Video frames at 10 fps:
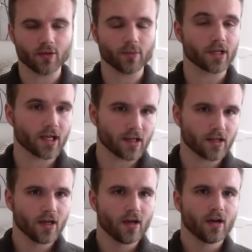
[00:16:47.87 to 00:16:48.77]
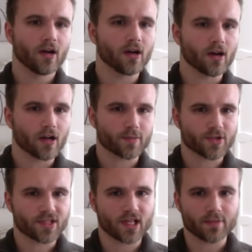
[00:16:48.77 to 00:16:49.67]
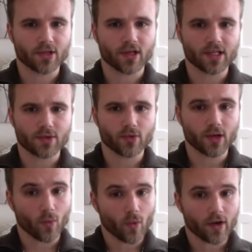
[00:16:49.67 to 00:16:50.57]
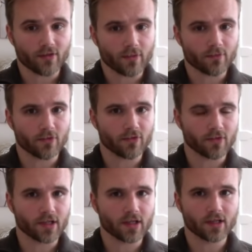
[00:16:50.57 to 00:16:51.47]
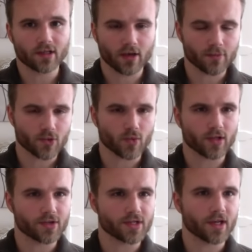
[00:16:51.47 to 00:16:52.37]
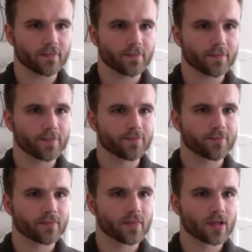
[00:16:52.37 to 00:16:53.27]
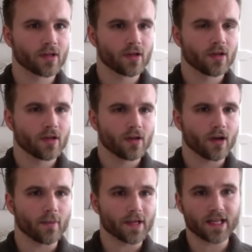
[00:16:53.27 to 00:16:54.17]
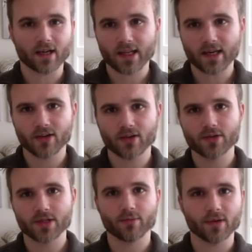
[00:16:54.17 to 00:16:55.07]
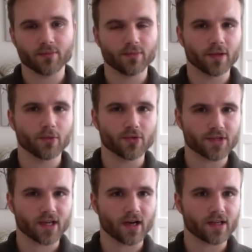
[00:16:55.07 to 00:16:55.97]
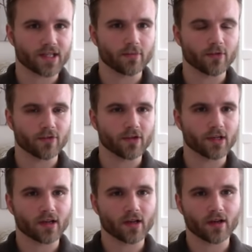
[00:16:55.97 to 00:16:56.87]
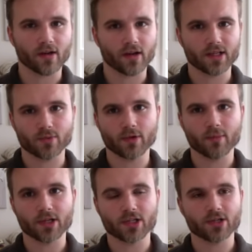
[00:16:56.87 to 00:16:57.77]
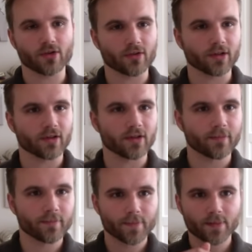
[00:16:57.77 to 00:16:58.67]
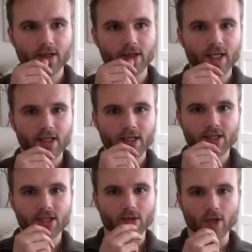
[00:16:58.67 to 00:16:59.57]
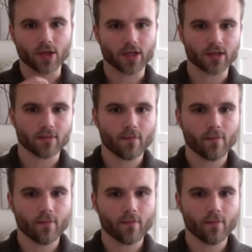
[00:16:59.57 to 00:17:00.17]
But again, Osmosis Labs clients will get one of them for free. It comes with your site. And that includes the people whose site I set up for free, as we mentioned earlier here. So log in.